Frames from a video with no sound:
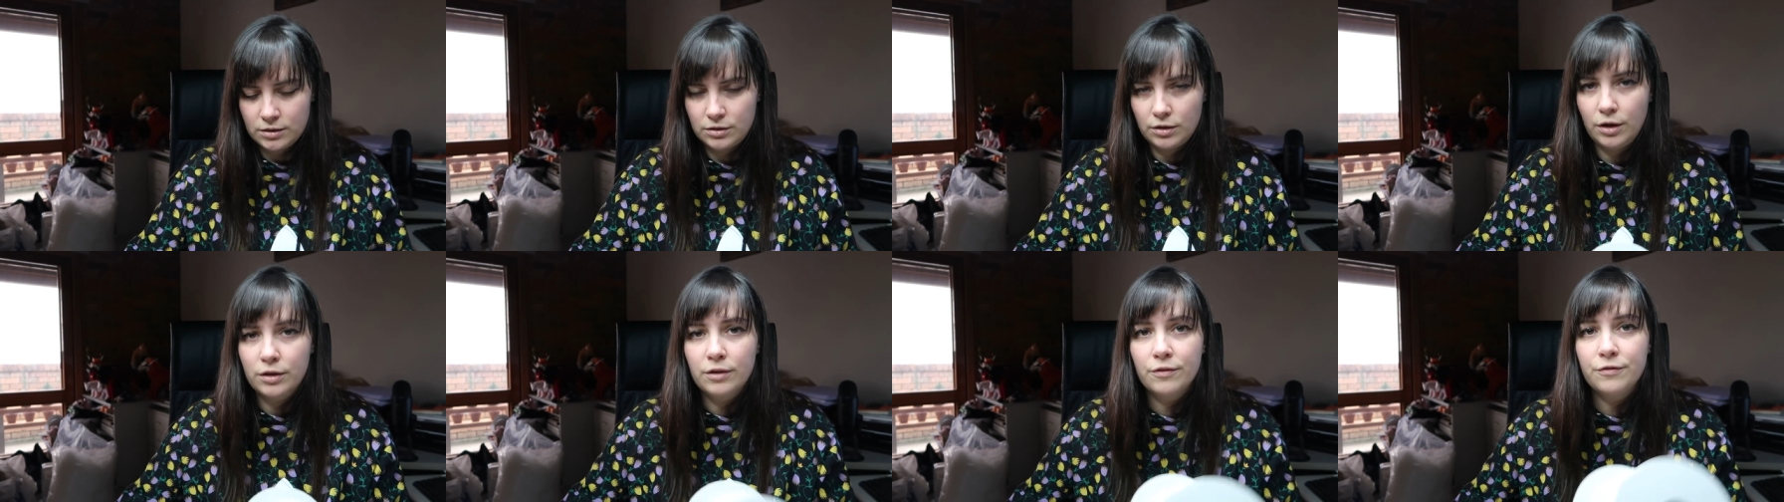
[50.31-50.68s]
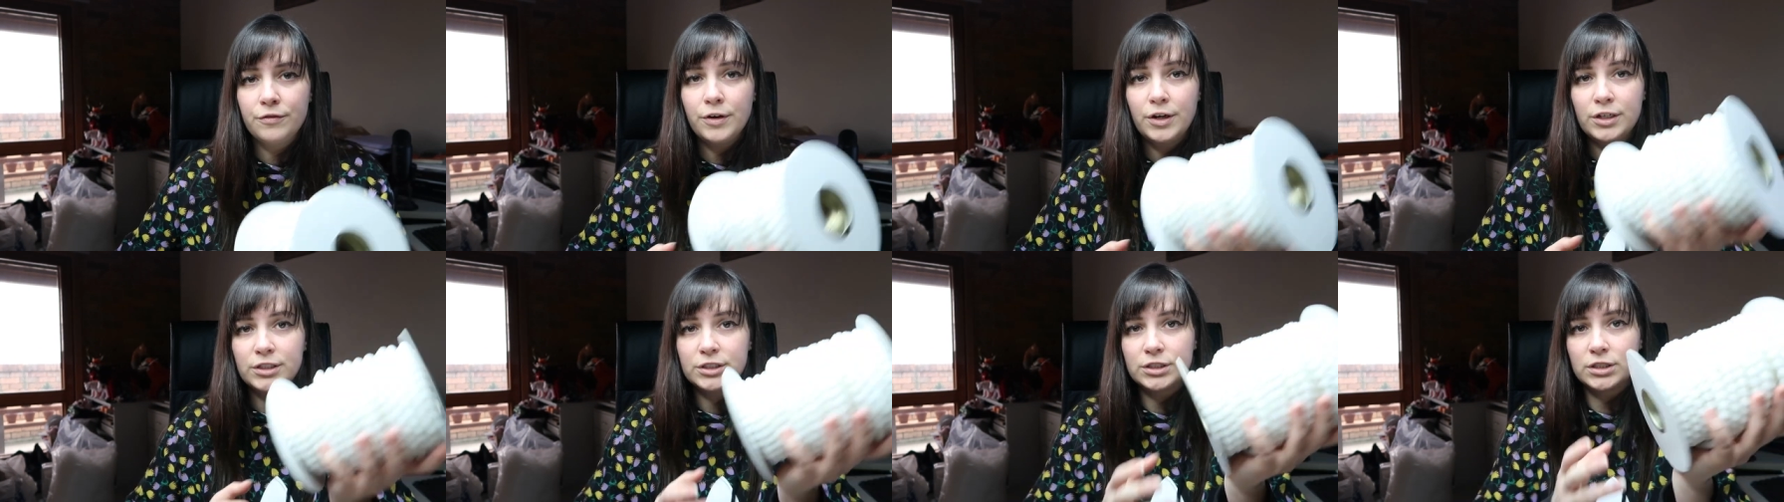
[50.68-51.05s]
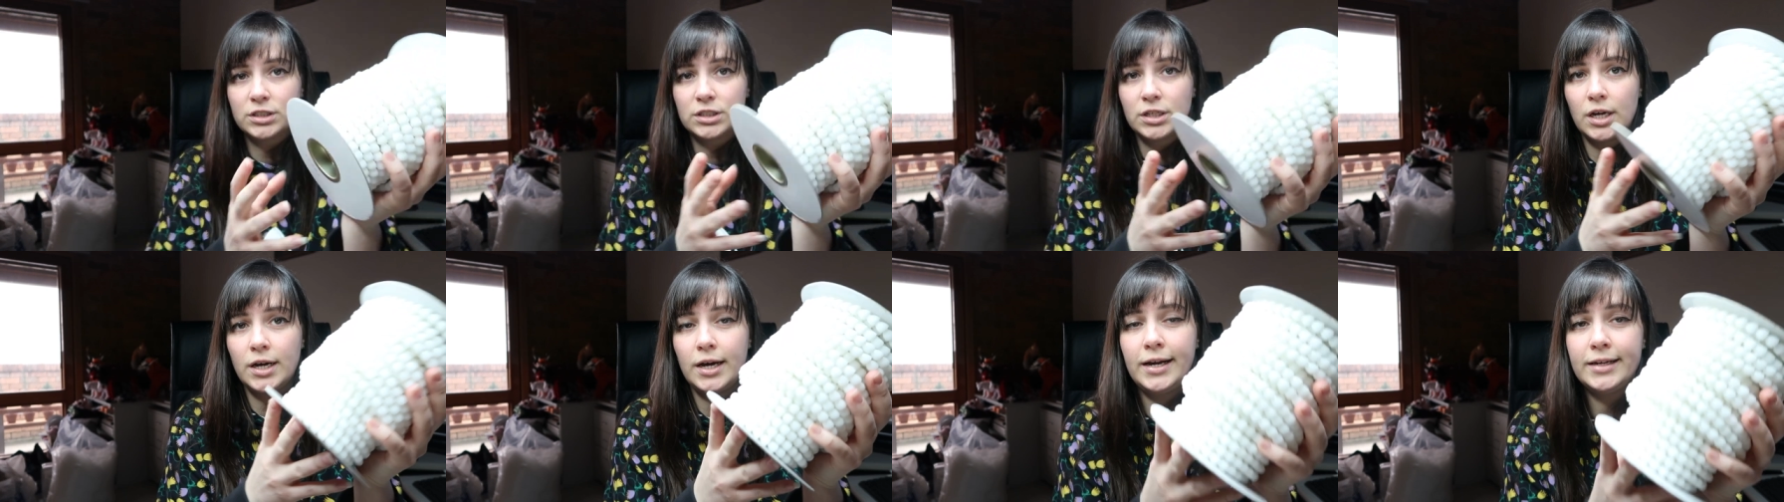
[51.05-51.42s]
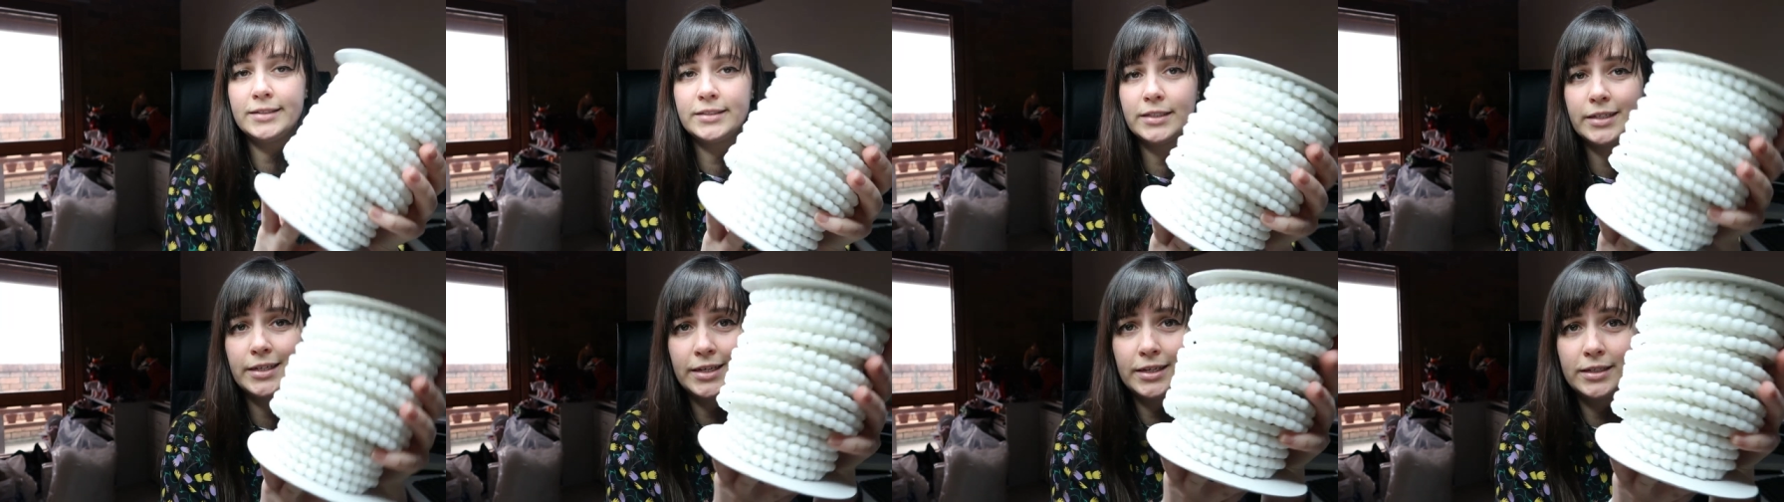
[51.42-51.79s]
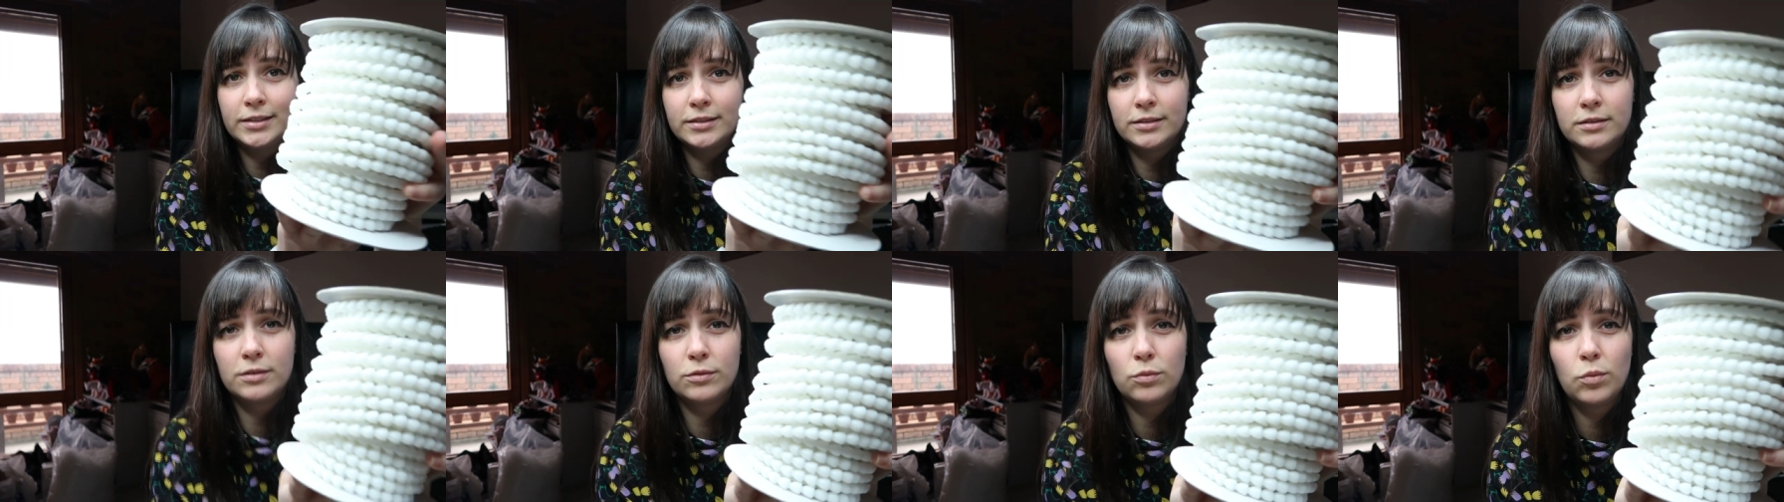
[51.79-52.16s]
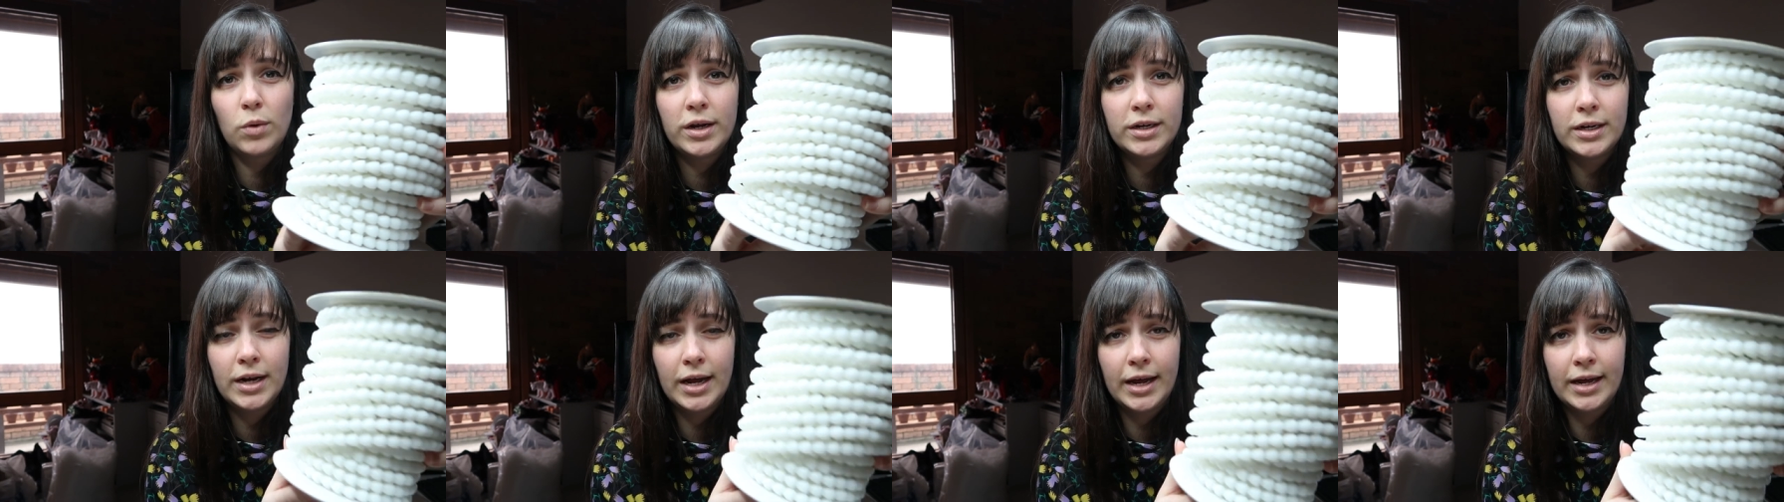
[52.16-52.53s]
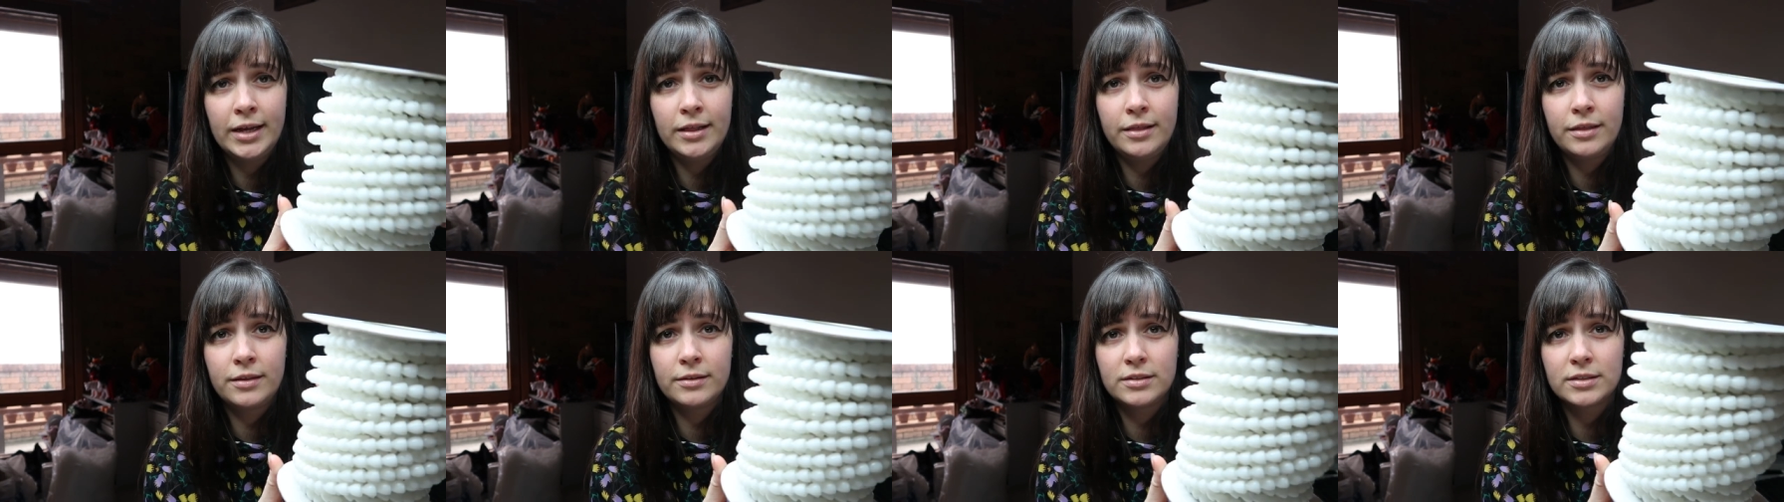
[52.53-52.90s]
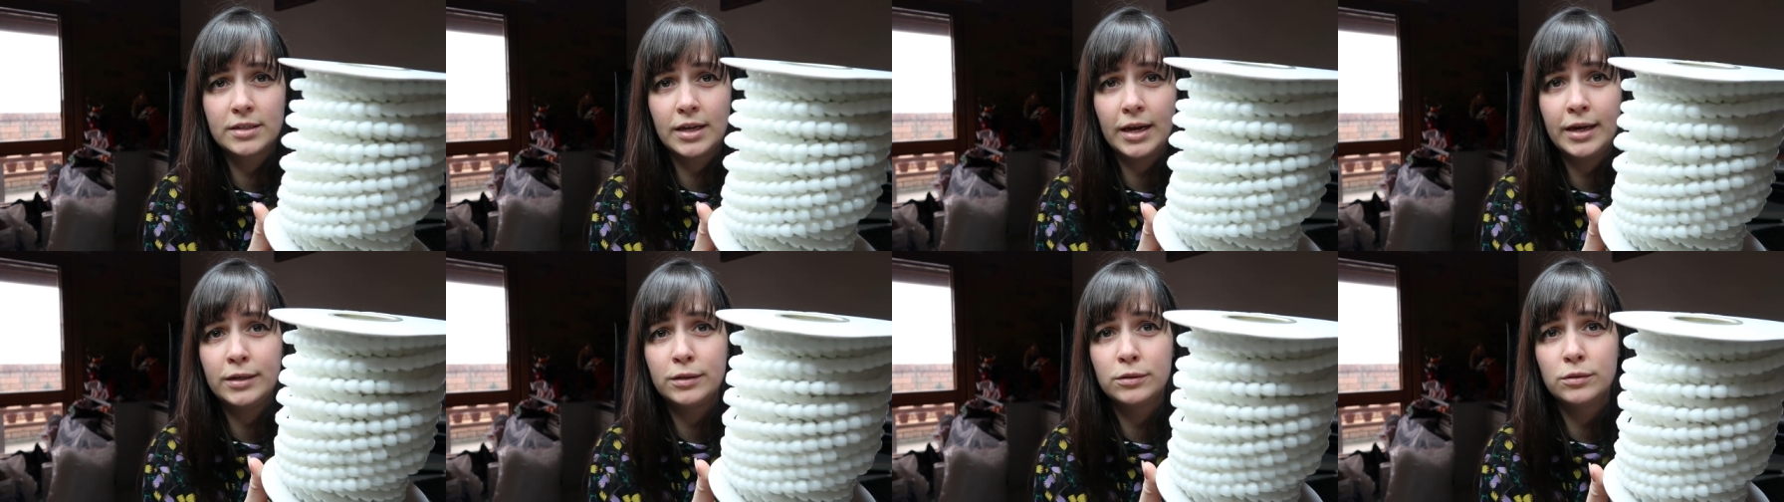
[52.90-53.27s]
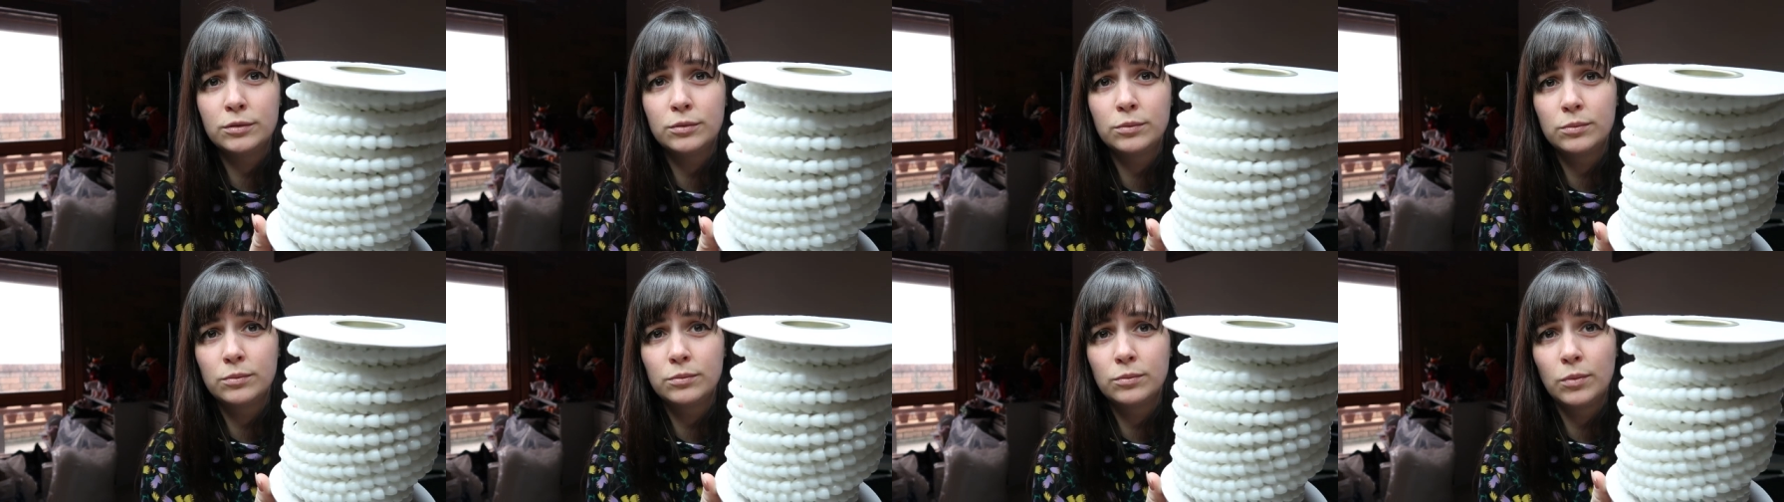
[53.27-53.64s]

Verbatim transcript: So the first size is the 1 8 scale